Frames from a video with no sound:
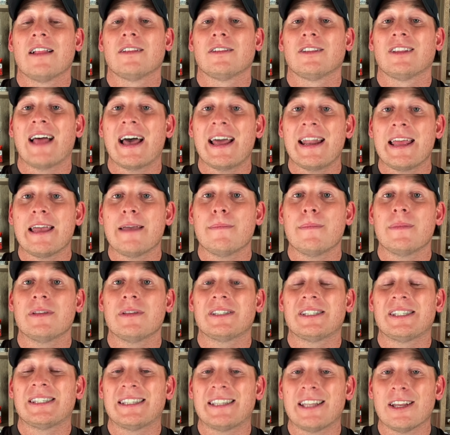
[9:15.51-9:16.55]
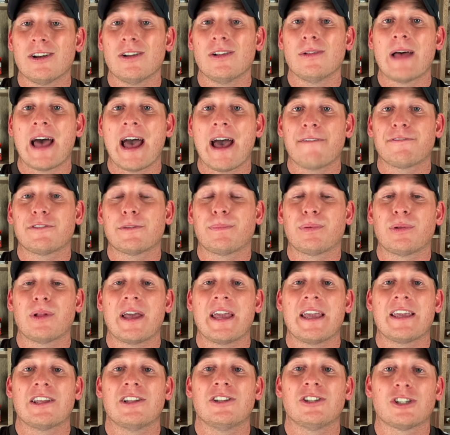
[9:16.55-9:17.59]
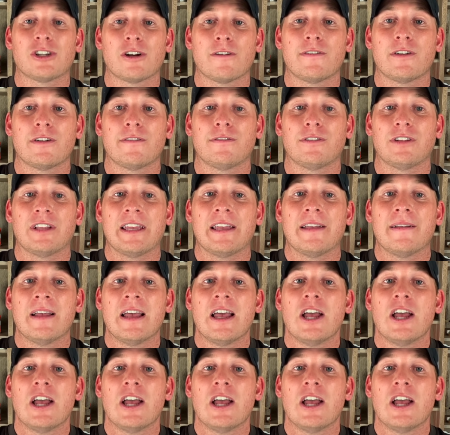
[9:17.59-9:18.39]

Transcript: let him still have to play conservatively.